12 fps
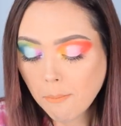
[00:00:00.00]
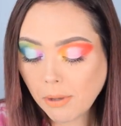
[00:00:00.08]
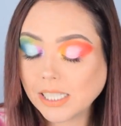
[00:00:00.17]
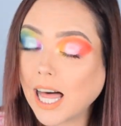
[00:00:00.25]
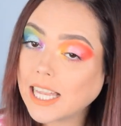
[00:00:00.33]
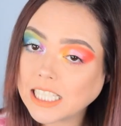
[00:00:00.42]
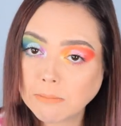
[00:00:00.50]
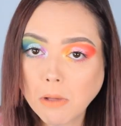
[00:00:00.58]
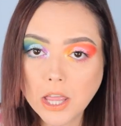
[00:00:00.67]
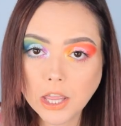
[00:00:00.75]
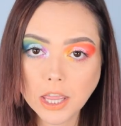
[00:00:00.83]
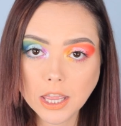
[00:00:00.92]
But last
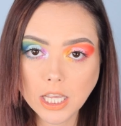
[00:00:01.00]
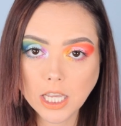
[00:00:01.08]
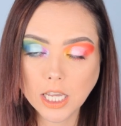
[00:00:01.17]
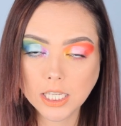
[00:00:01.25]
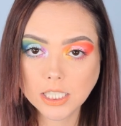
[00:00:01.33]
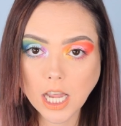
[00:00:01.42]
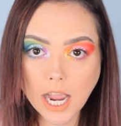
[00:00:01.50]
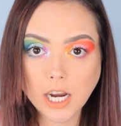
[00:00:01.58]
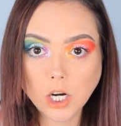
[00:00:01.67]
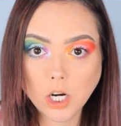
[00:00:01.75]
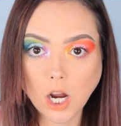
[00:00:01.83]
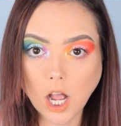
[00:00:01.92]
month, the
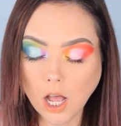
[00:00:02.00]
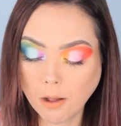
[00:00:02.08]
entire